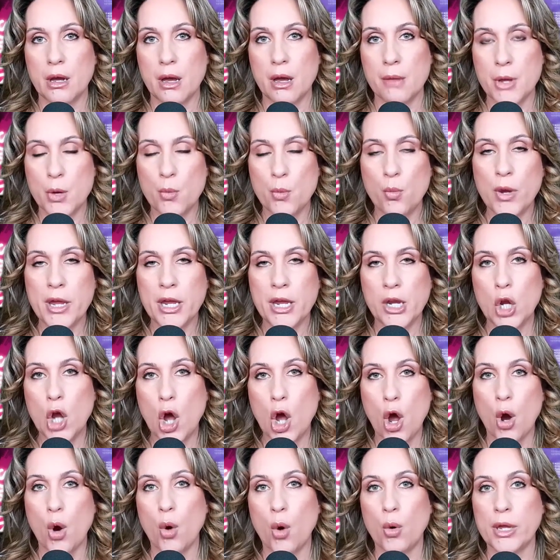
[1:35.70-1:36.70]
I mean, we
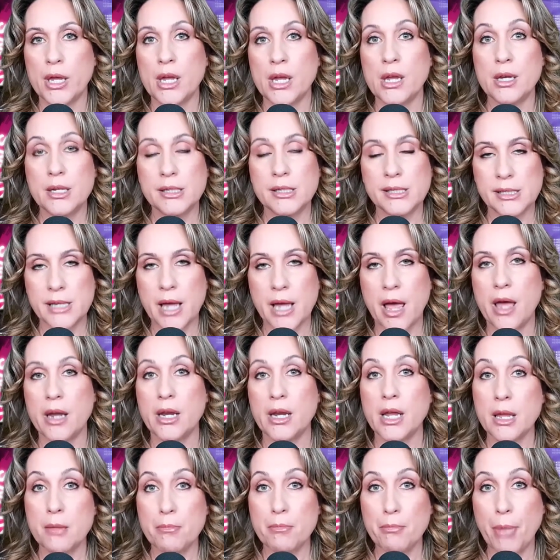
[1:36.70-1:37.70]
know he has
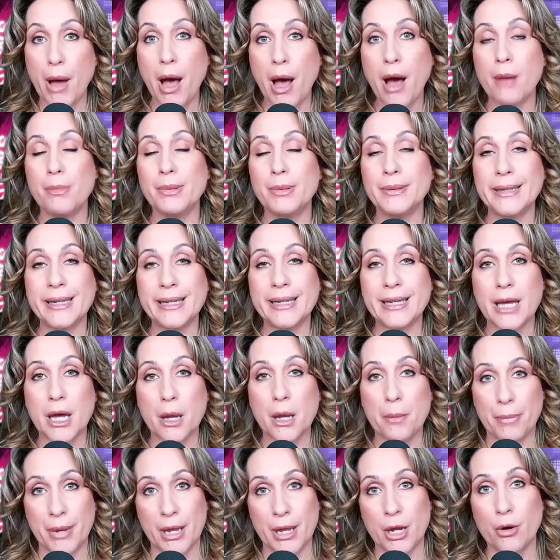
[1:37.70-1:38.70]
said in public
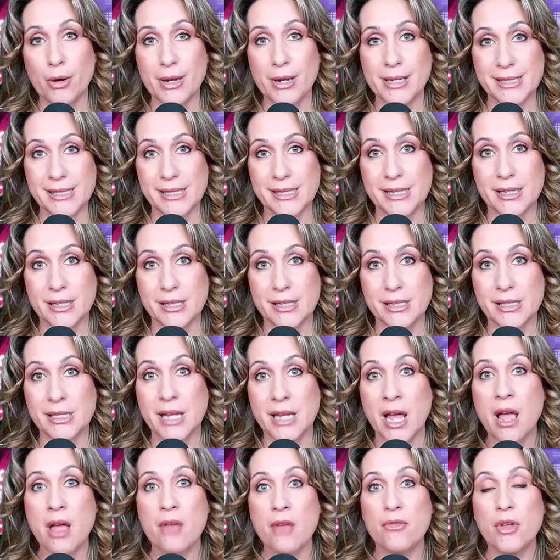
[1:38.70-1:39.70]
appearances